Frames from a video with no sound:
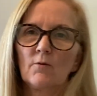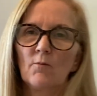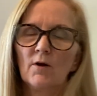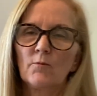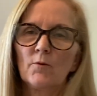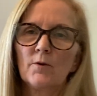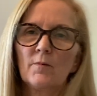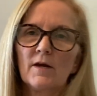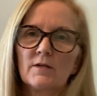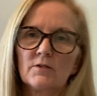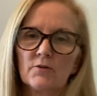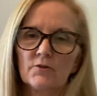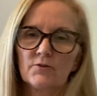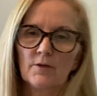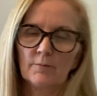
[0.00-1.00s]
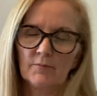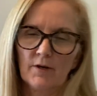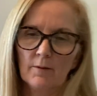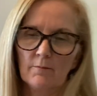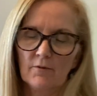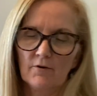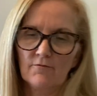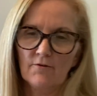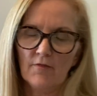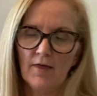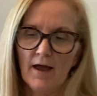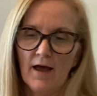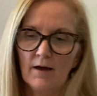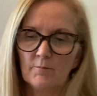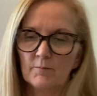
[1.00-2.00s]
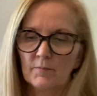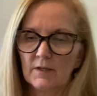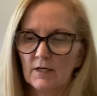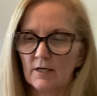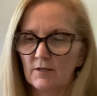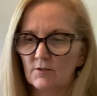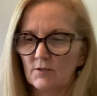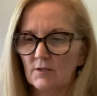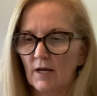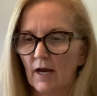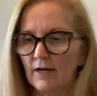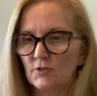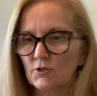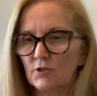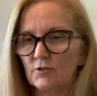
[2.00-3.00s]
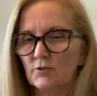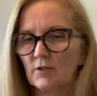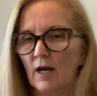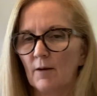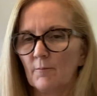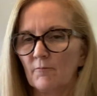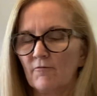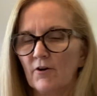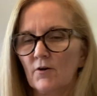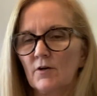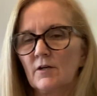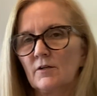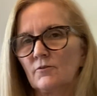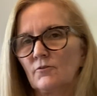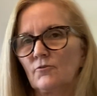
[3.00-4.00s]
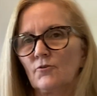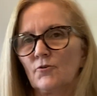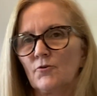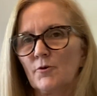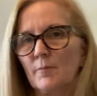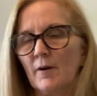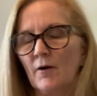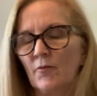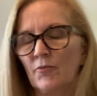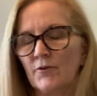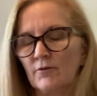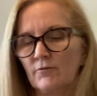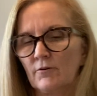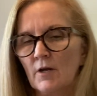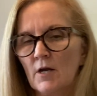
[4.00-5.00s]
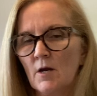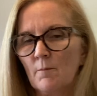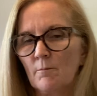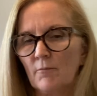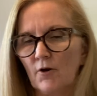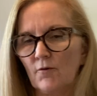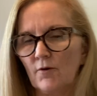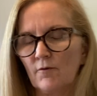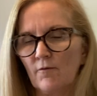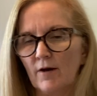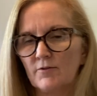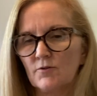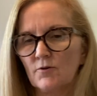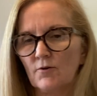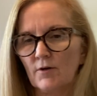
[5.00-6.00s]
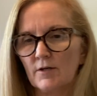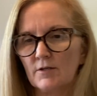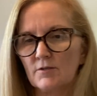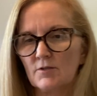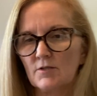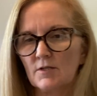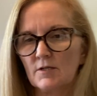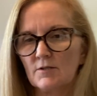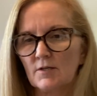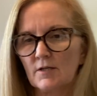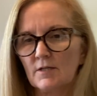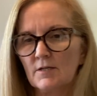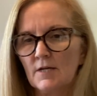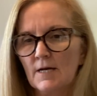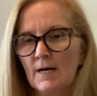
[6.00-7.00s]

Why don't we wait till September for that? Because I'm very concerned about this Mercury retrograde season.